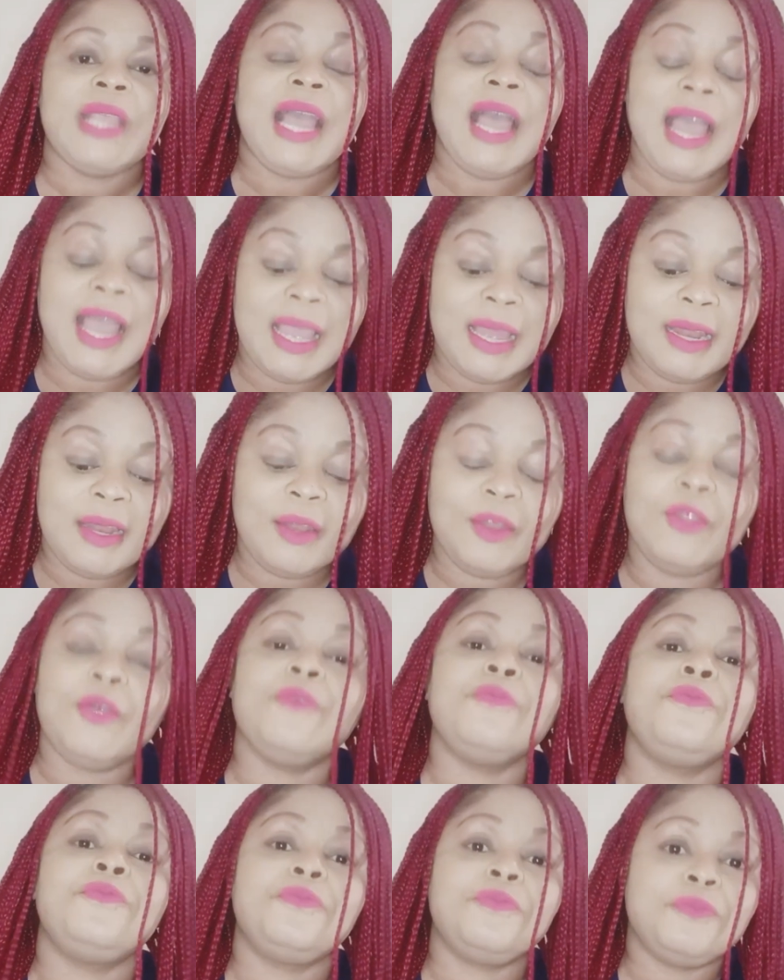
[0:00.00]
I
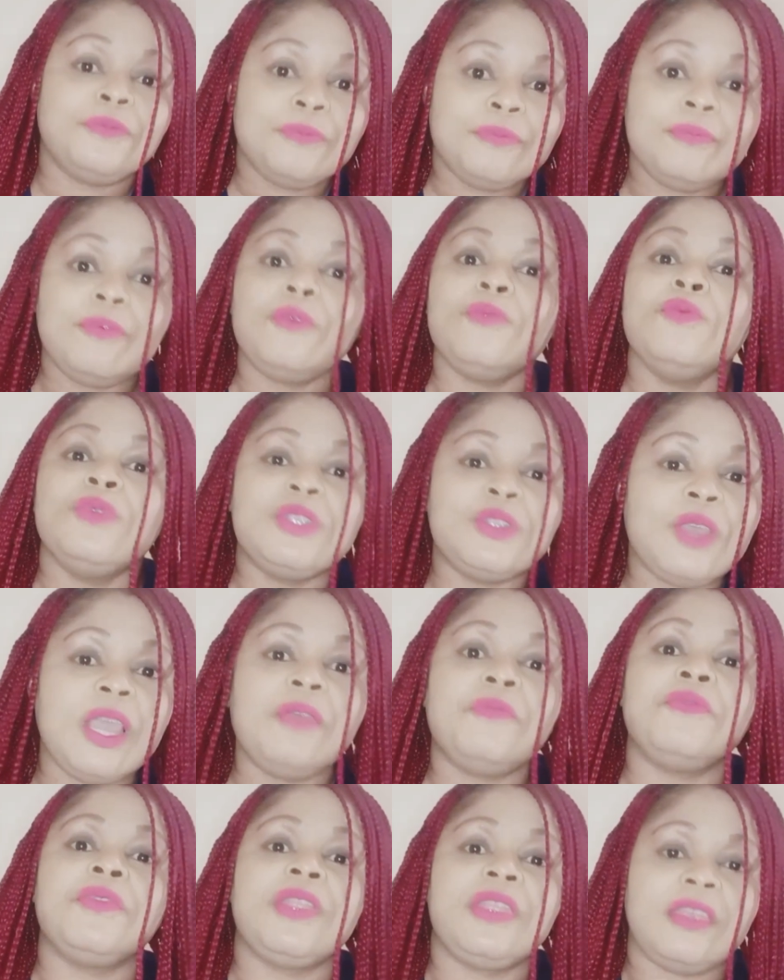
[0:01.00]
love with
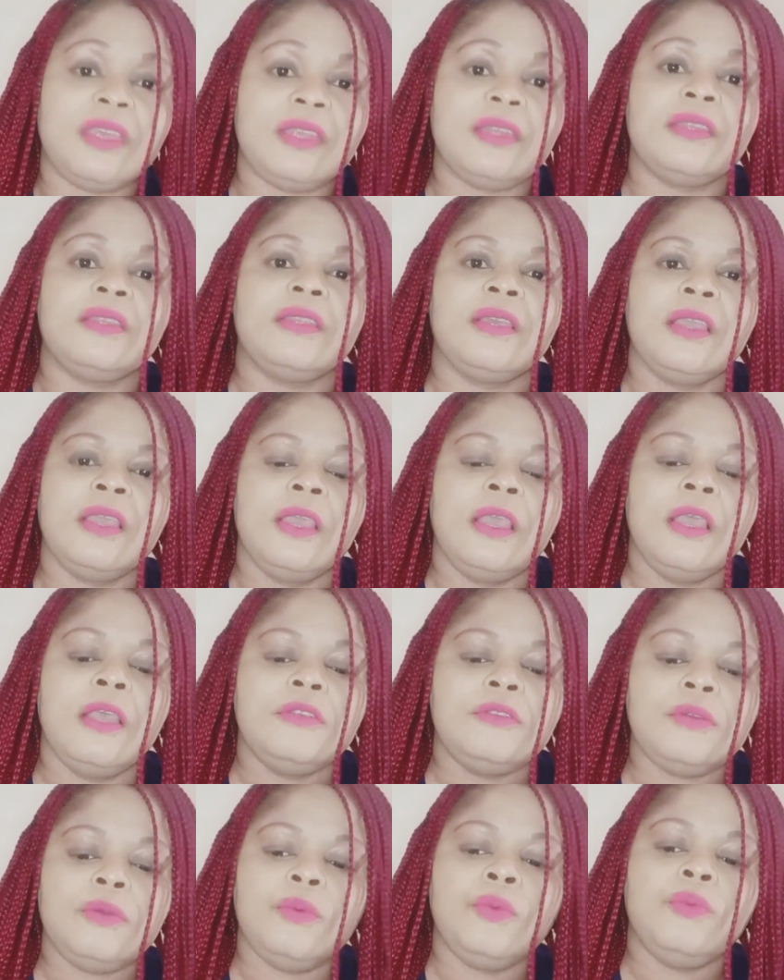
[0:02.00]
everything.
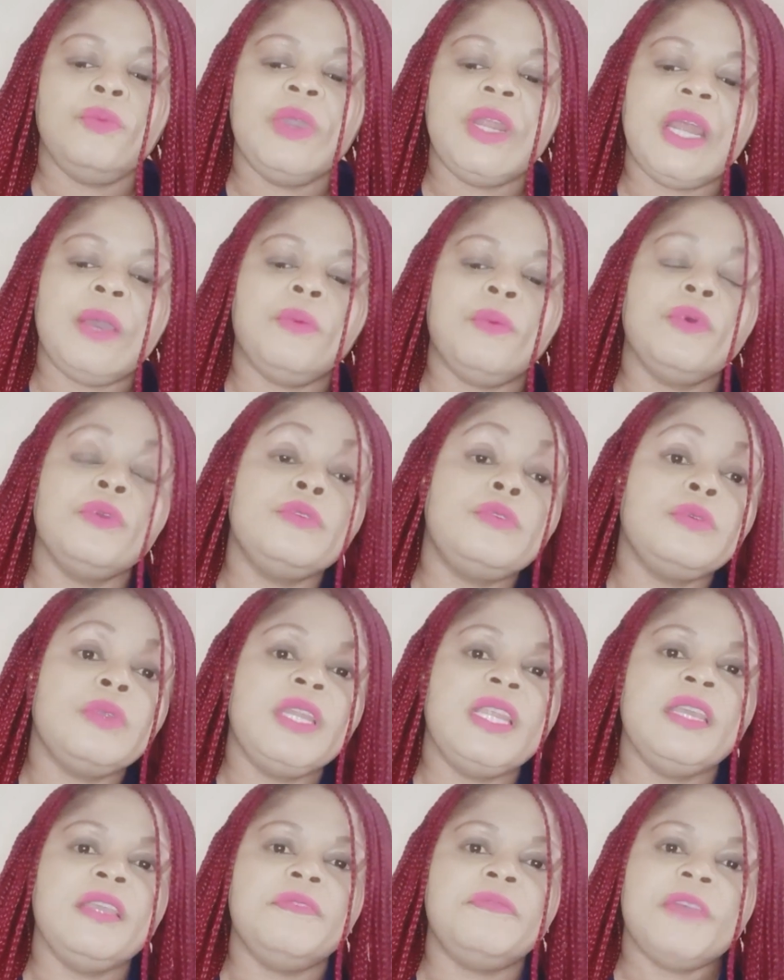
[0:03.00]
So when I want to
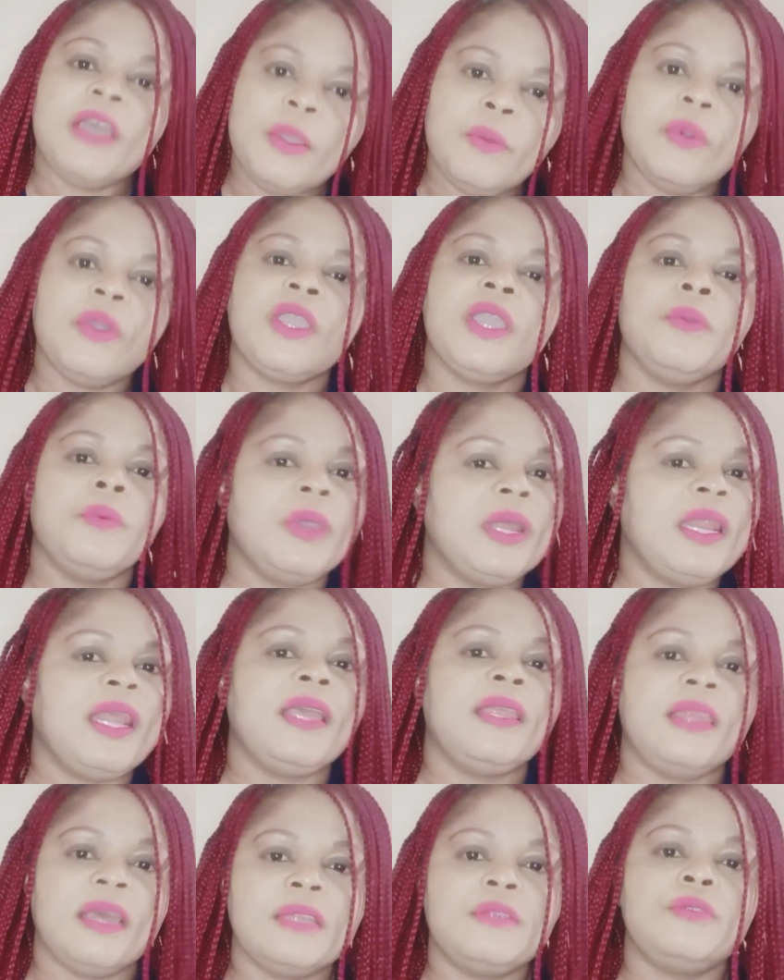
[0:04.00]
leave, I walk away
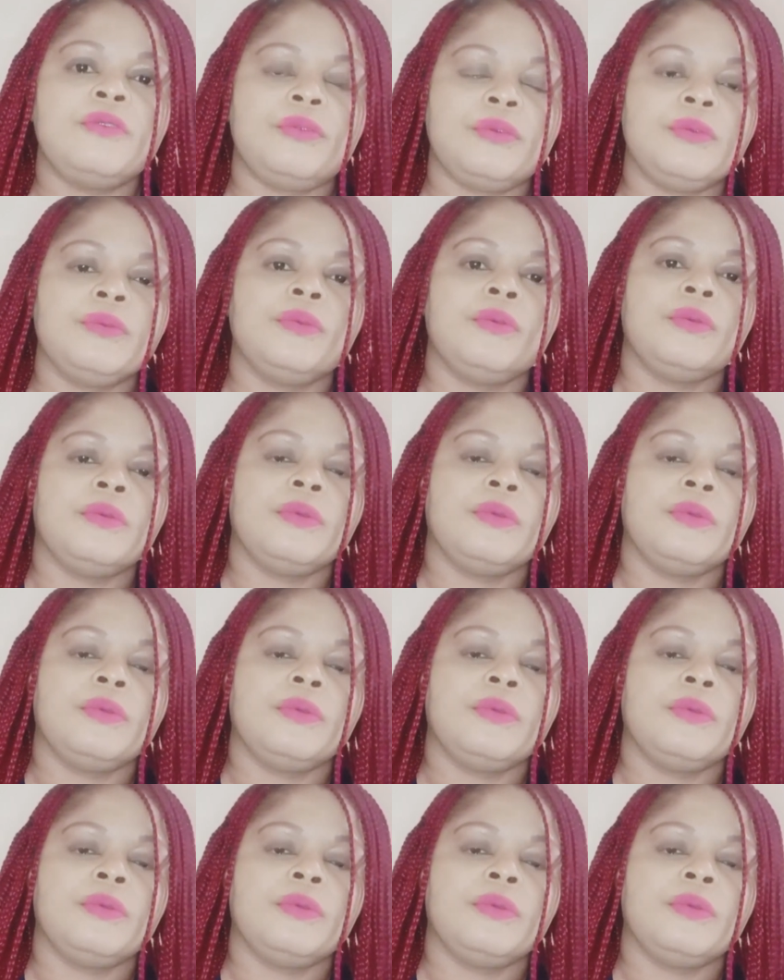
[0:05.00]
like that too.